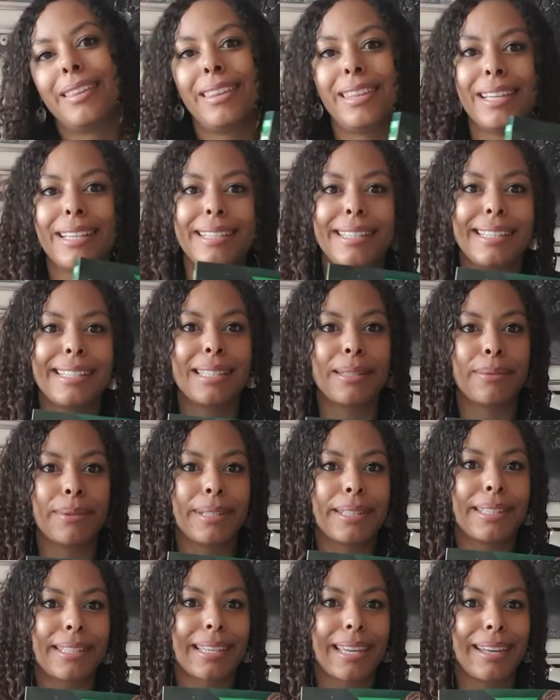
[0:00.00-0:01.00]
This is the
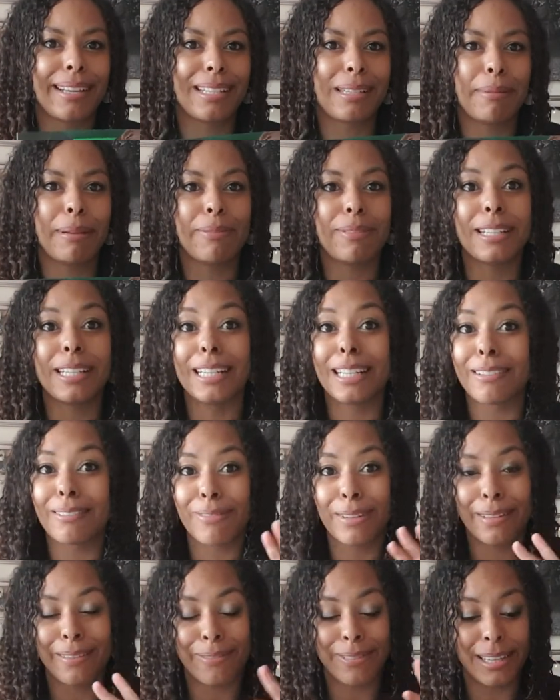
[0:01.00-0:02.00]
one that's going to be for
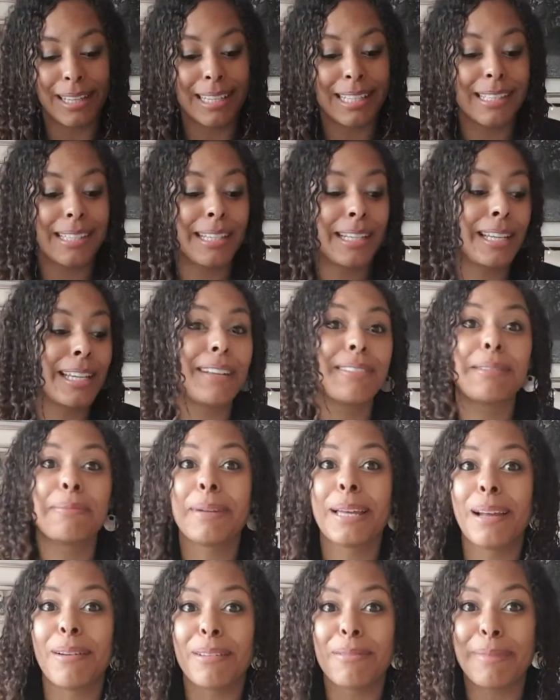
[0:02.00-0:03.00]
Lily. So you're going to have to
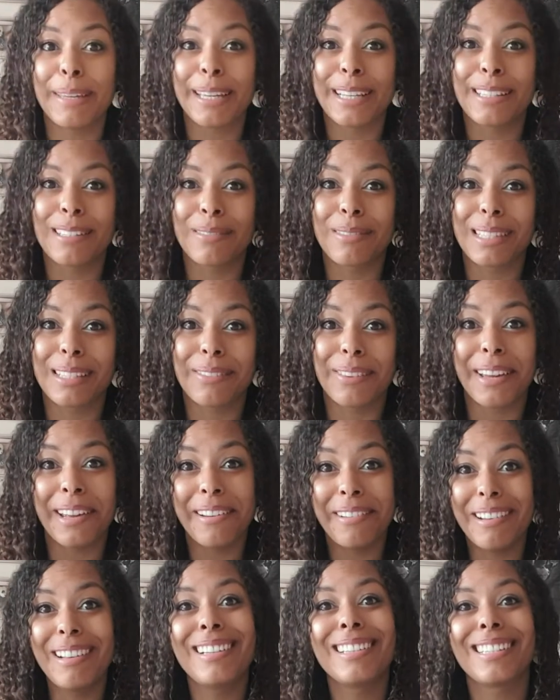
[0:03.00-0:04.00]
bear with me because obviously
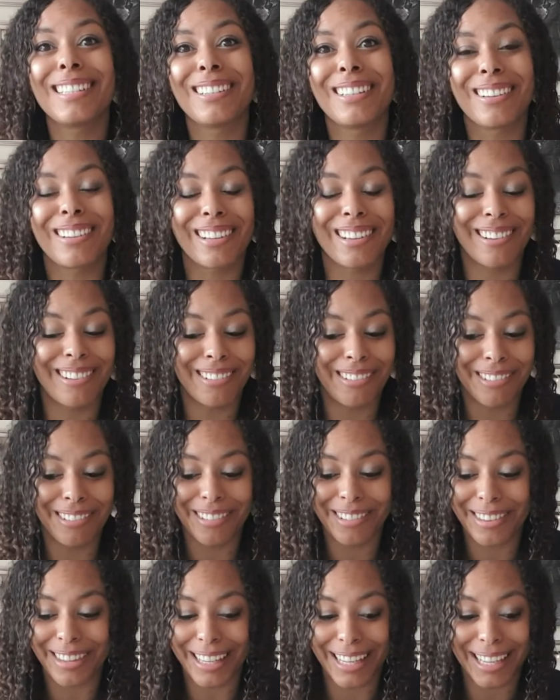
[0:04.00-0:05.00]
I've only just got
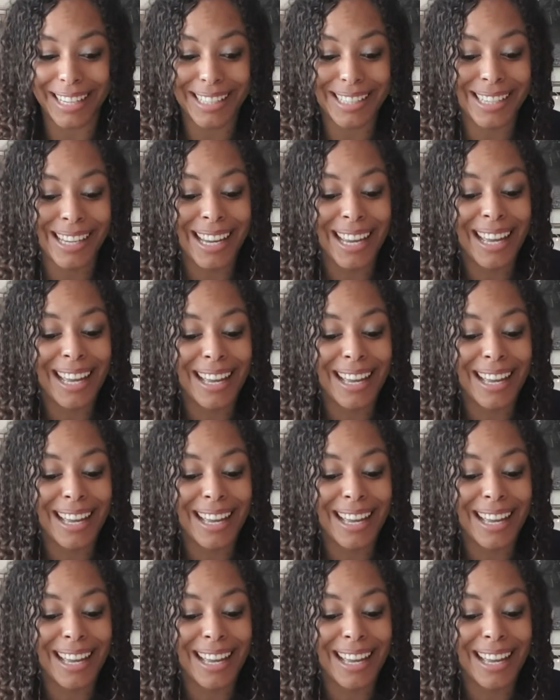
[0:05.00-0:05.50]
all of this.